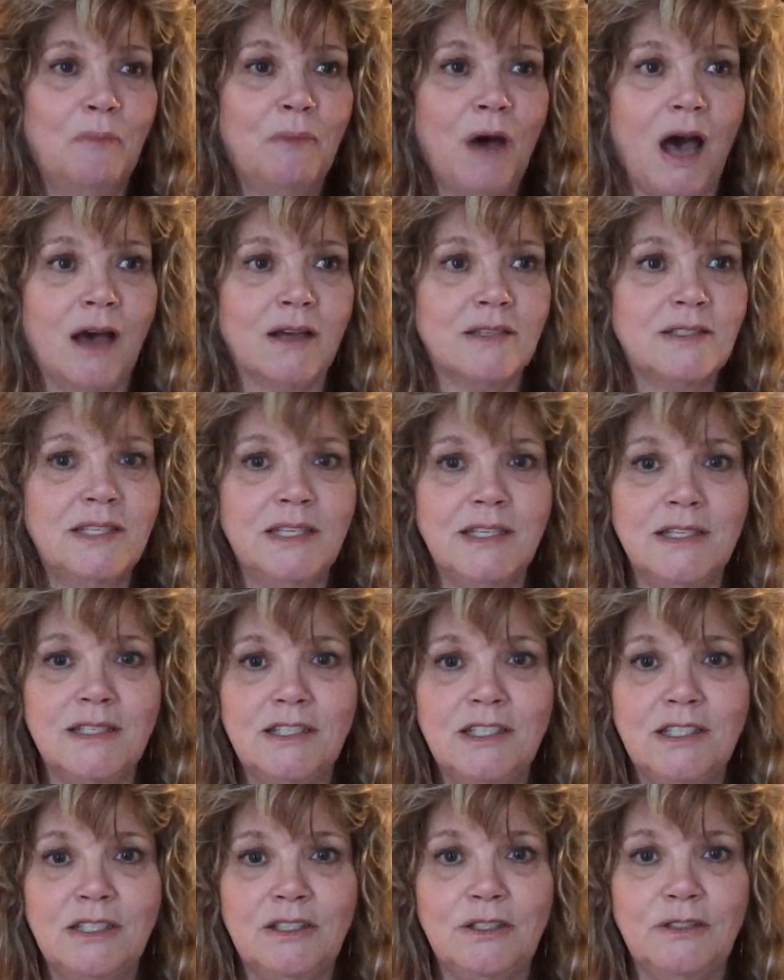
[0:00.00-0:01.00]

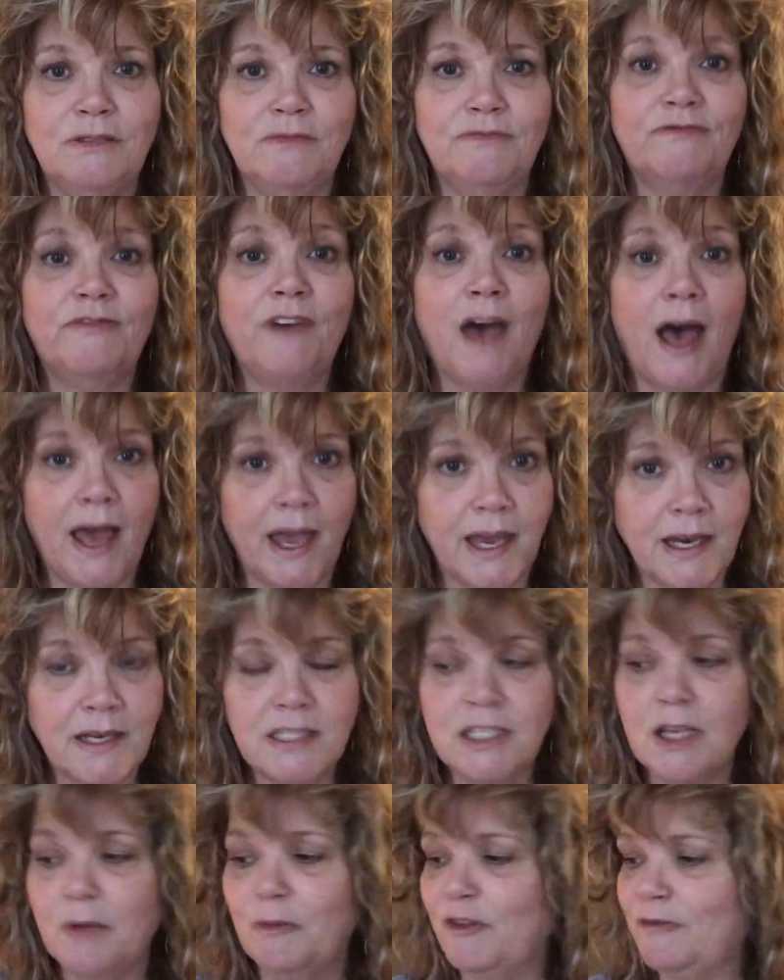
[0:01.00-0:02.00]
boxes to
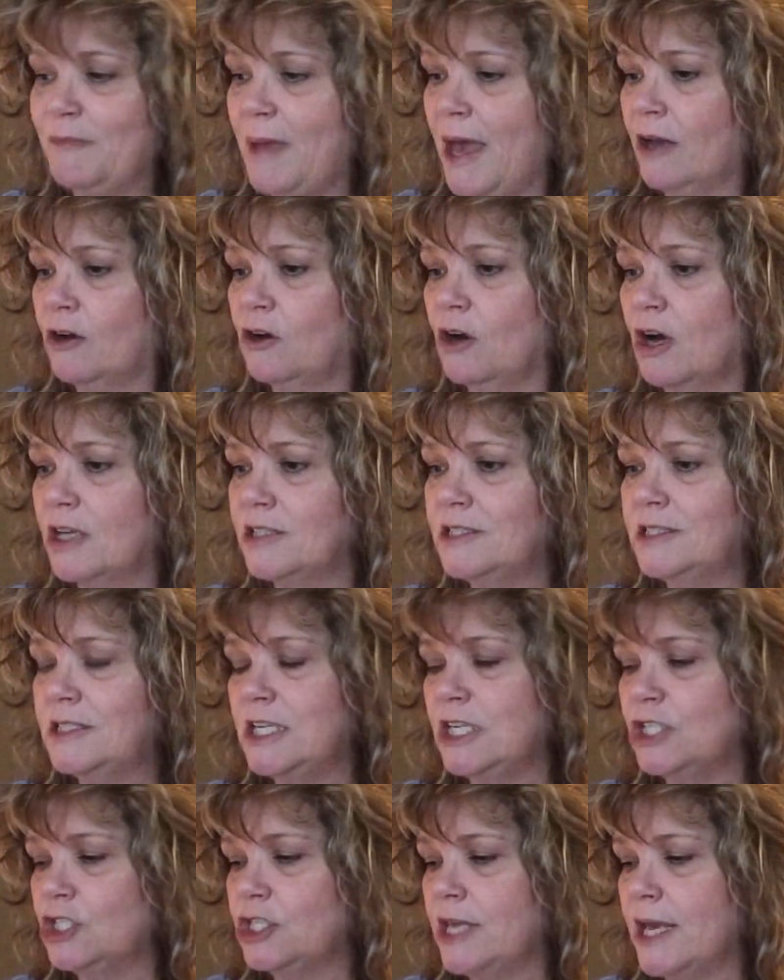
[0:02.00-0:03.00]
find some of my cross
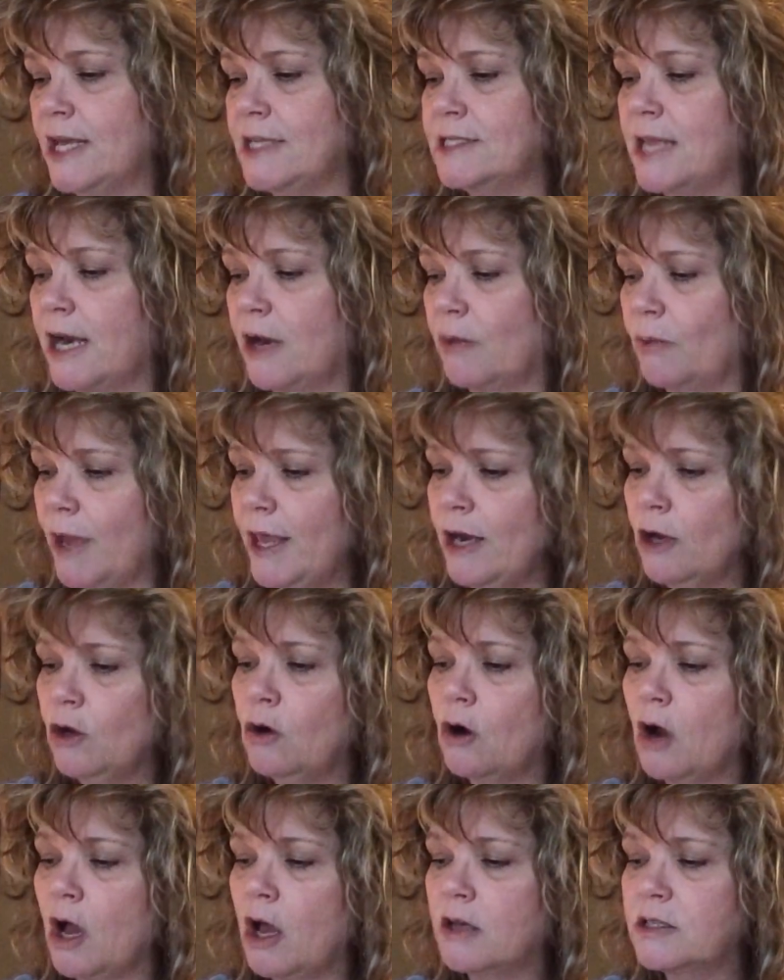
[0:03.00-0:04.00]
stitch things and I ran
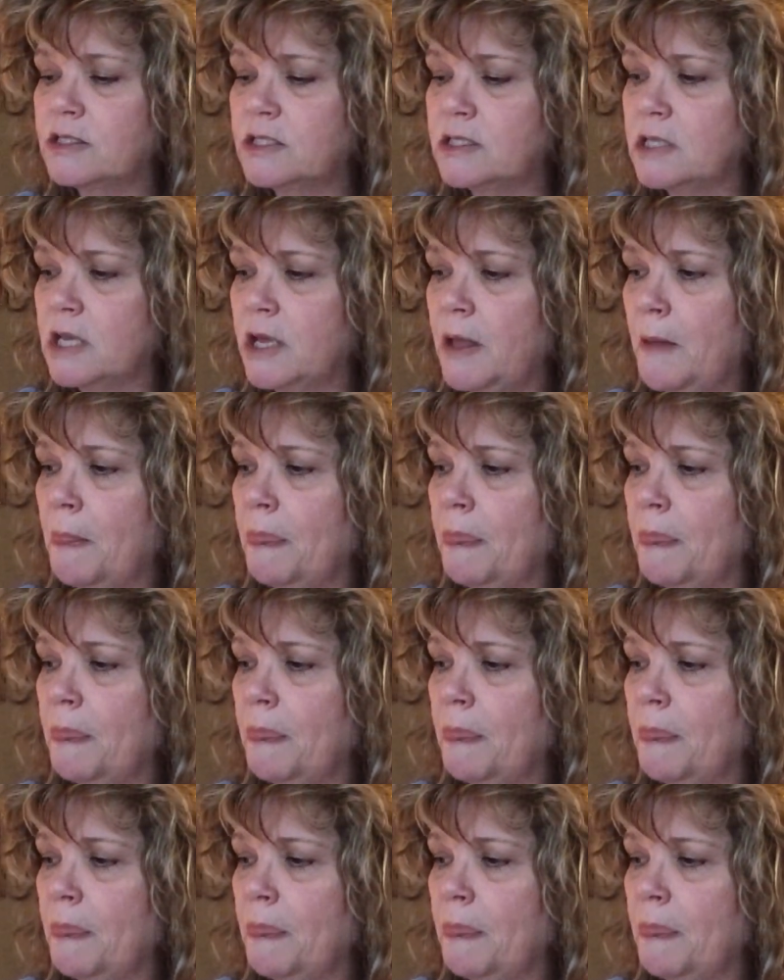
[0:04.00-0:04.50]
across